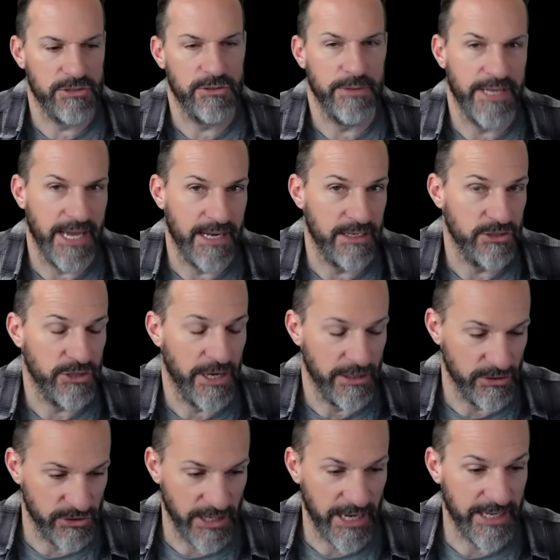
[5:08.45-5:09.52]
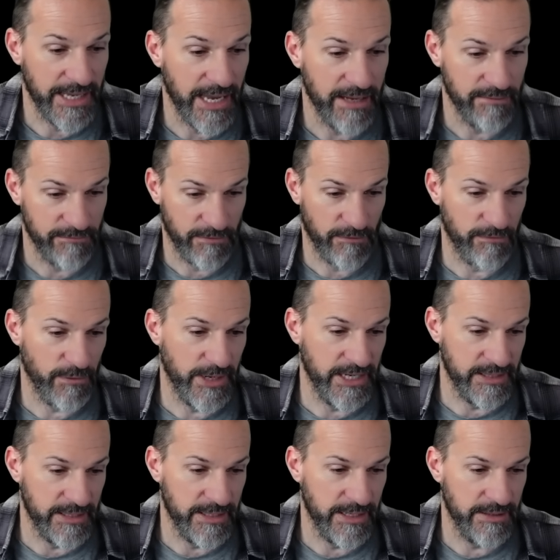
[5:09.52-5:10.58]
so he had it changed again for free
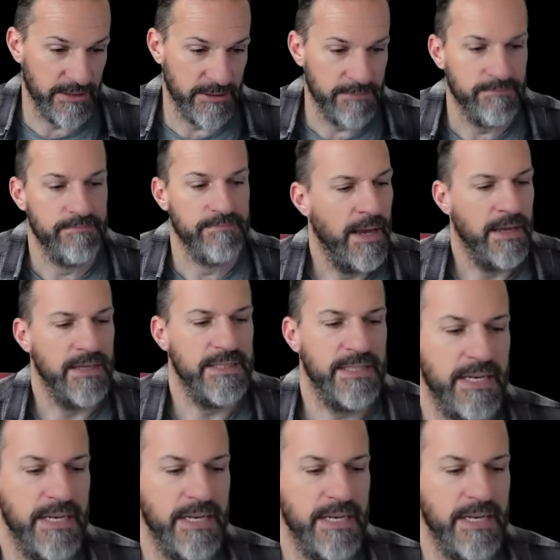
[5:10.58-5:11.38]
at the dealer. He said